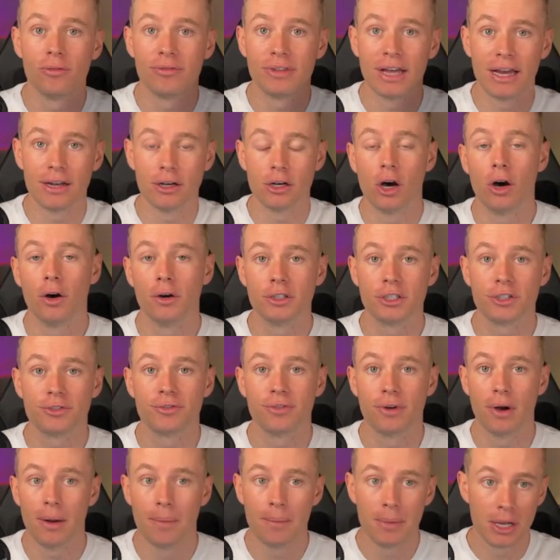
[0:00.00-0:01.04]
of that knowledge
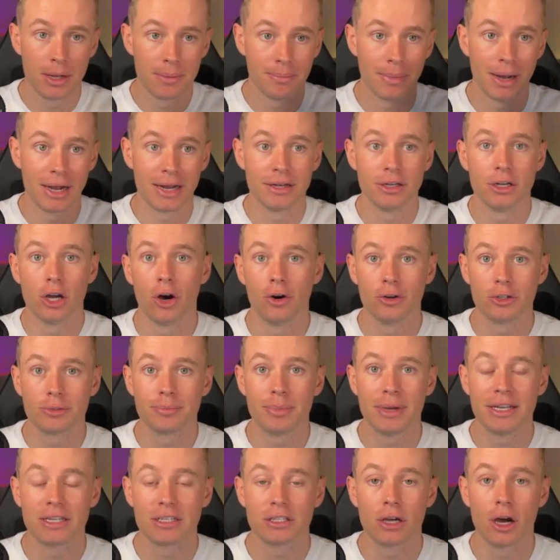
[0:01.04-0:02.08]
from my knowledge
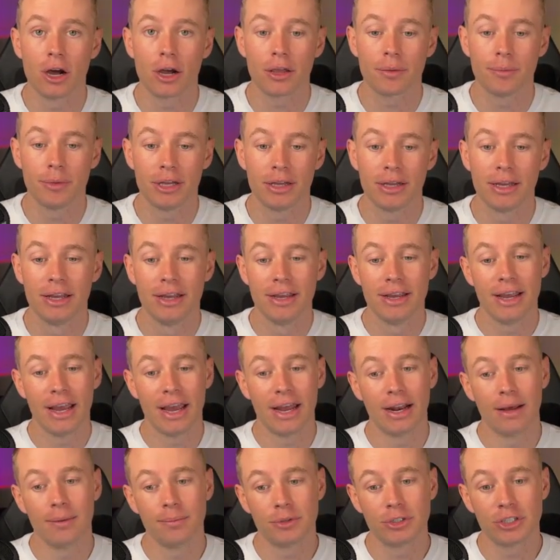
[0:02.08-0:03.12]
base document,
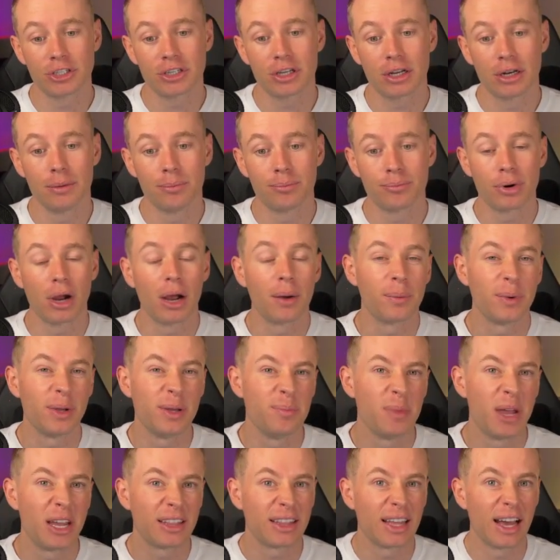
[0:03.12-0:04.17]
and I'm just going to probably
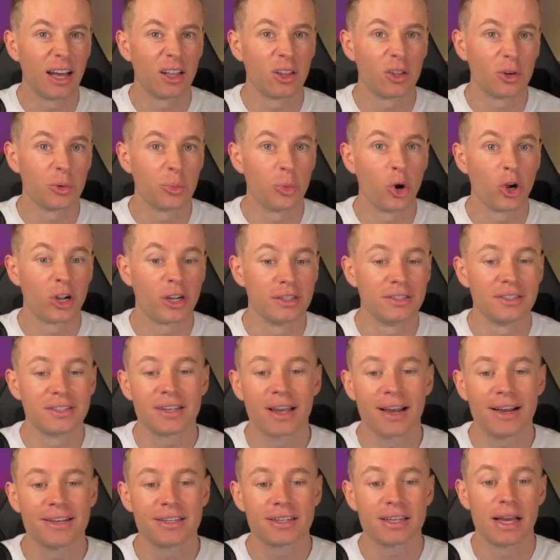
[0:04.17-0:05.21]
make that a little more
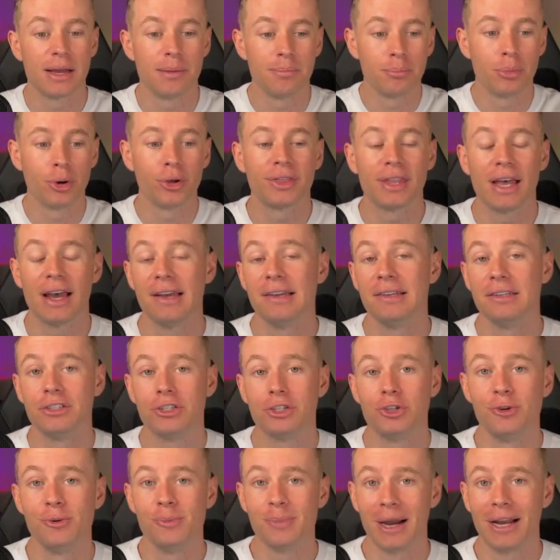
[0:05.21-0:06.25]
concise and put that
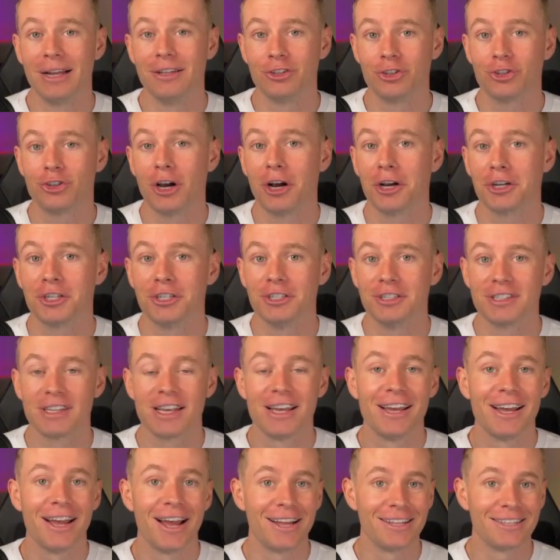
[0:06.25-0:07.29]
into my instructions
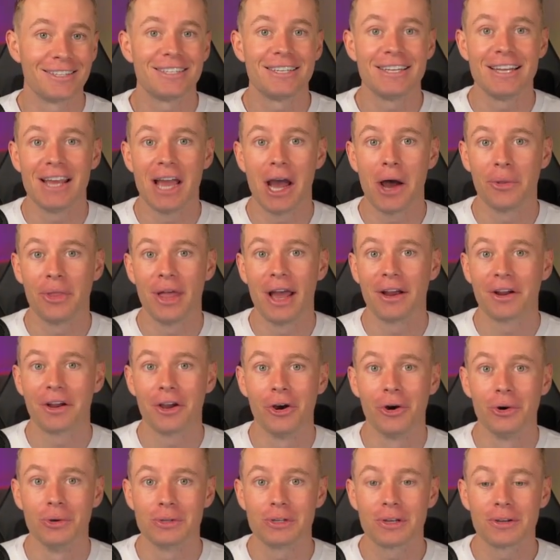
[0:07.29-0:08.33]
and see how that
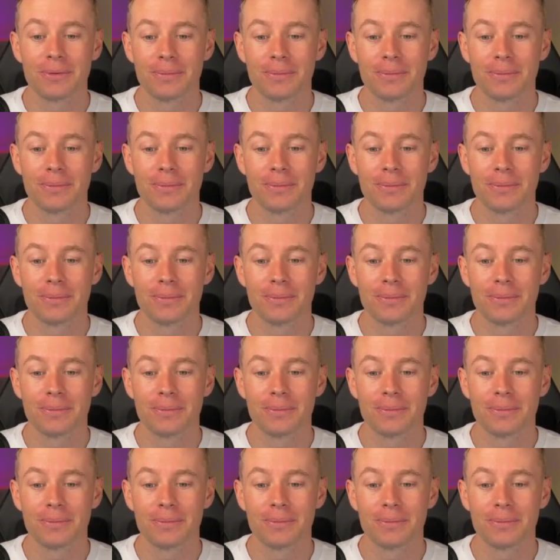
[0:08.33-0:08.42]
goes.